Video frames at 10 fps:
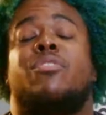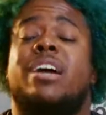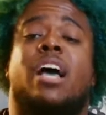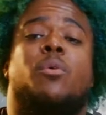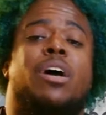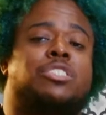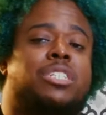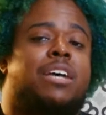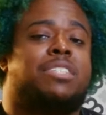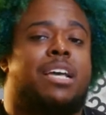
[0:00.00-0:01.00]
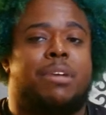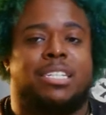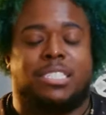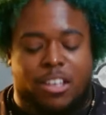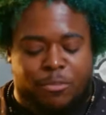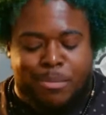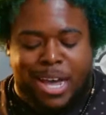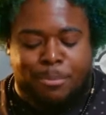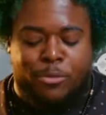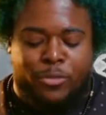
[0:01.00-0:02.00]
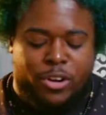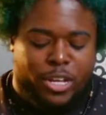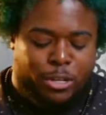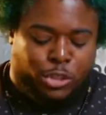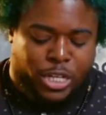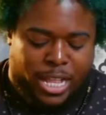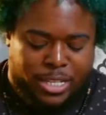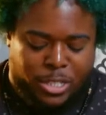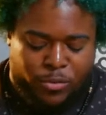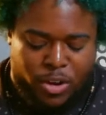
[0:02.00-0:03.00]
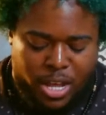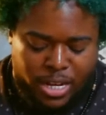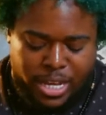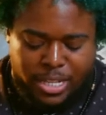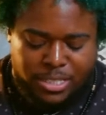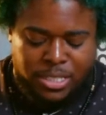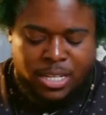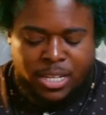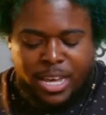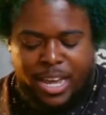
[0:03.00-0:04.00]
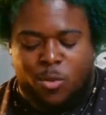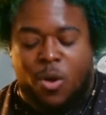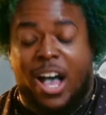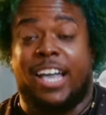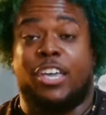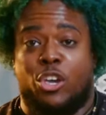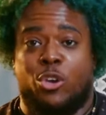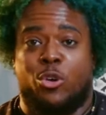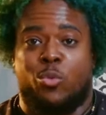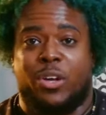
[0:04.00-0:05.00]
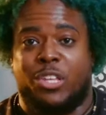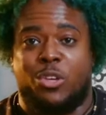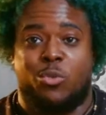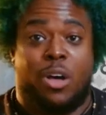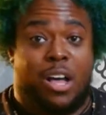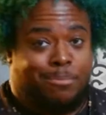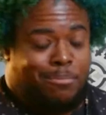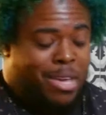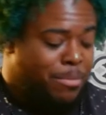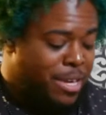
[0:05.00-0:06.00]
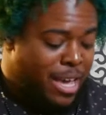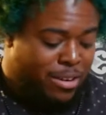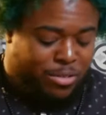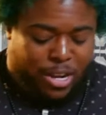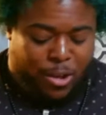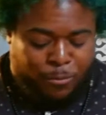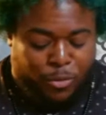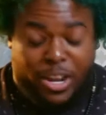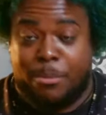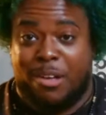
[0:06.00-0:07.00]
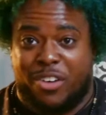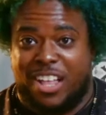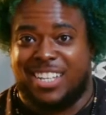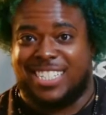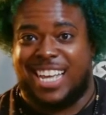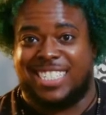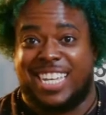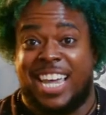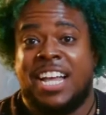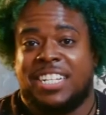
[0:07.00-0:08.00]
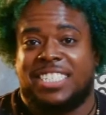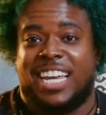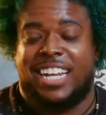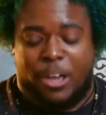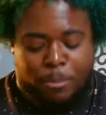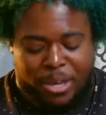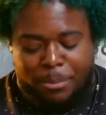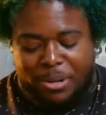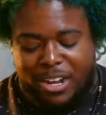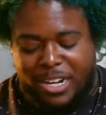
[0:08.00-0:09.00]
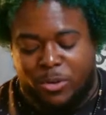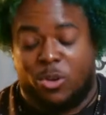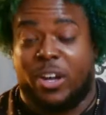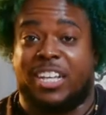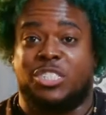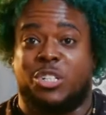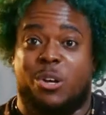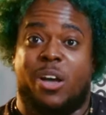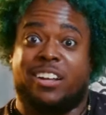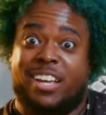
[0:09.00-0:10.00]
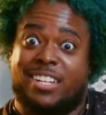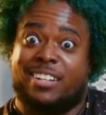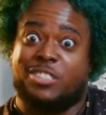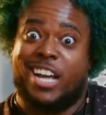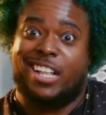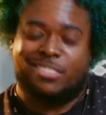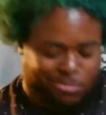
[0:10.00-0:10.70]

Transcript: Find out why chefs like myself might prefer to use shallots over onions and why you, when you uh, maybe, I don't know, forgot about Valentine's Day, decided to go pick up an onion real quick because you don't know how to cut down a shallot.